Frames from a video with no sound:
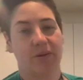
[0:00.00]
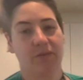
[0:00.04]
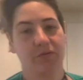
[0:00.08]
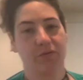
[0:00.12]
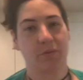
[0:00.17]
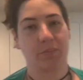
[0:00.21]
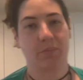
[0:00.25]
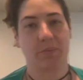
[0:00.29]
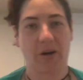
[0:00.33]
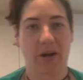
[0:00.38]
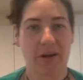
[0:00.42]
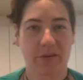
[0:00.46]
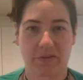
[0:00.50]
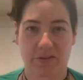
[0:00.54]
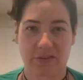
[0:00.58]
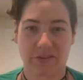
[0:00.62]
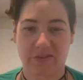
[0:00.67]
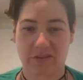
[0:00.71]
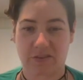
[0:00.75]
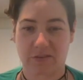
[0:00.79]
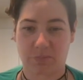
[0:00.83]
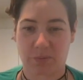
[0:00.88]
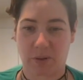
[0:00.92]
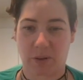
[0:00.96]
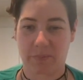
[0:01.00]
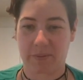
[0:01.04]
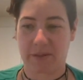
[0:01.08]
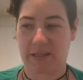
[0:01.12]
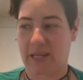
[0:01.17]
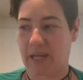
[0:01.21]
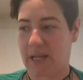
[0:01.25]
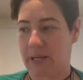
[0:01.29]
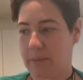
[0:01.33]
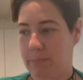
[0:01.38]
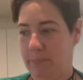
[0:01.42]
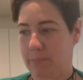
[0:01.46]
for breakfast is probably
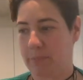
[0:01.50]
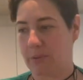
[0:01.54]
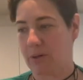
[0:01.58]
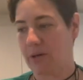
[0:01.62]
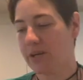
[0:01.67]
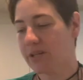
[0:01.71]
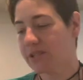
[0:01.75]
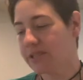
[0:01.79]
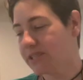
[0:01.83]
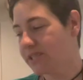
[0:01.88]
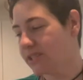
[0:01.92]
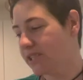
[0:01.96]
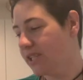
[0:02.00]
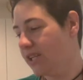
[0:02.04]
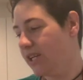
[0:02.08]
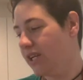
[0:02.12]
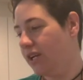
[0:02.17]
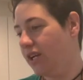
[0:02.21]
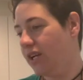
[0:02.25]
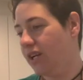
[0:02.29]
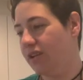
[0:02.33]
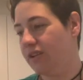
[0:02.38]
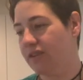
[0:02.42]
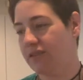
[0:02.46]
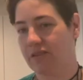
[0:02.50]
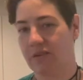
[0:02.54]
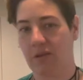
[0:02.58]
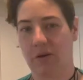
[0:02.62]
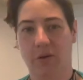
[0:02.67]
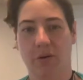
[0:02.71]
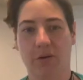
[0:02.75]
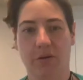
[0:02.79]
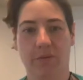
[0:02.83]
getting burnt. So